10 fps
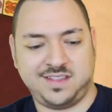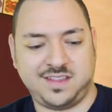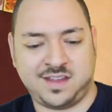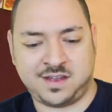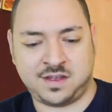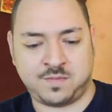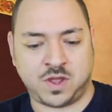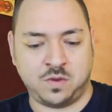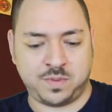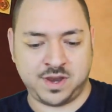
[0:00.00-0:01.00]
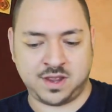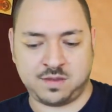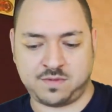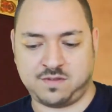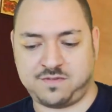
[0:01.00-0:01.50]
Opening up
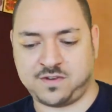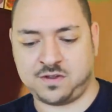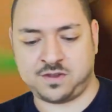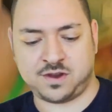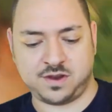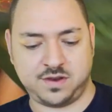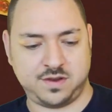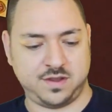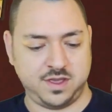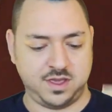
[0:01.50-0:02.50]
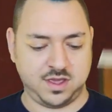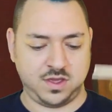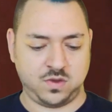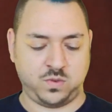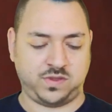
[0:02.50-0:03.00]
further,
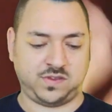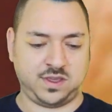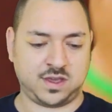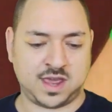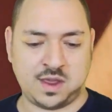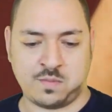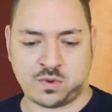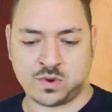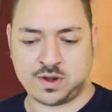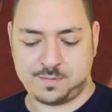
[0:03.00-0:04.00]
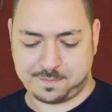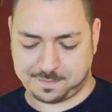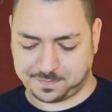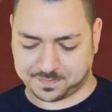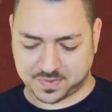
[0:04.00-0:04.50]
we see a game board.
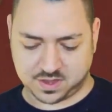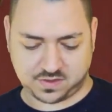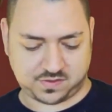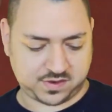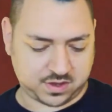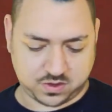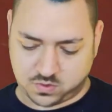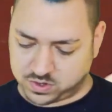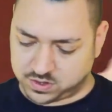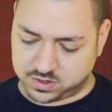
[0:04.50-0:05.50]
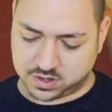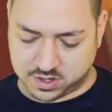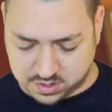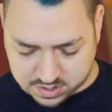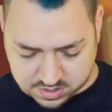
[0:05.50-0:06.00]
Let's take a quick look
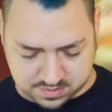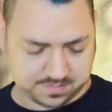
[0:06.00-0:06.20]
here.